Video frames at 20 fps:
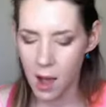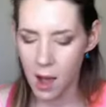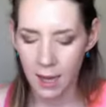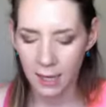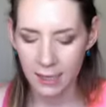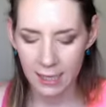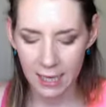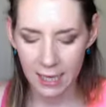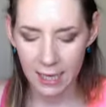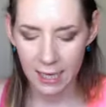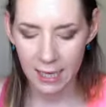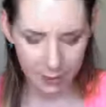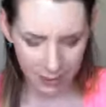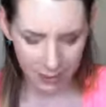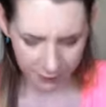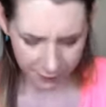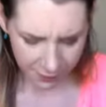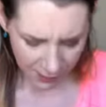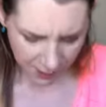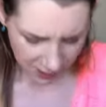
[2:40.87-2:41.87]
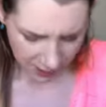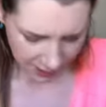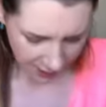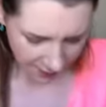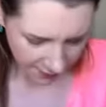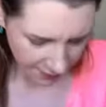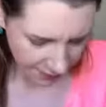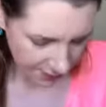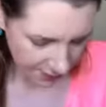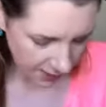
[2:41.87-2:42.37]
I can't believe she
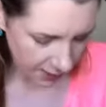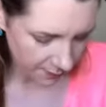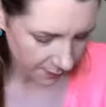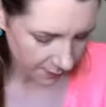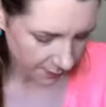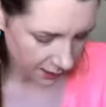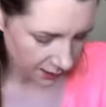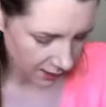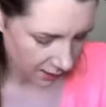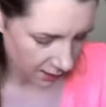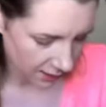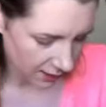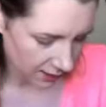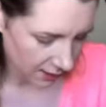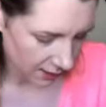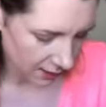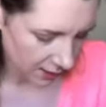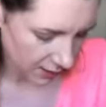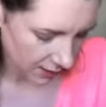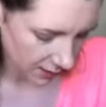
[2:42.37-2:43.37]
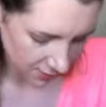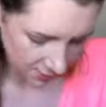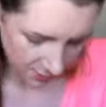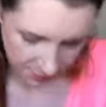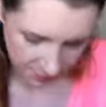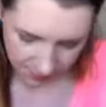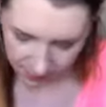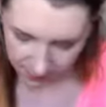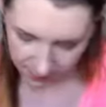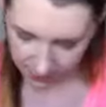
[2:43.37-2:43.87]
sent this to me, guys.
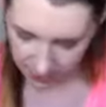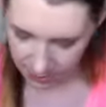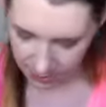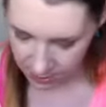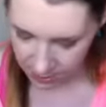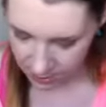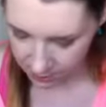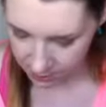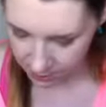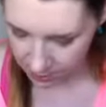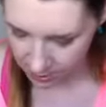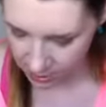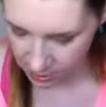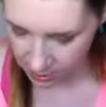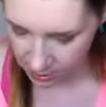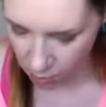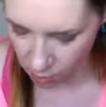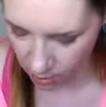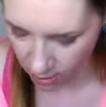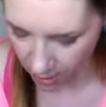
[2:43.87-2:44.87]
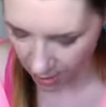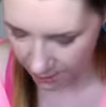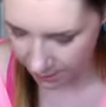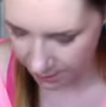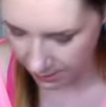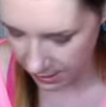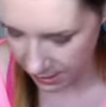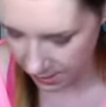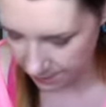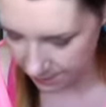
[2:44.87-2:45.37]
So
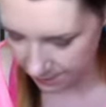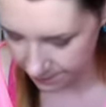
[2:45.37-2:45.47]
happy.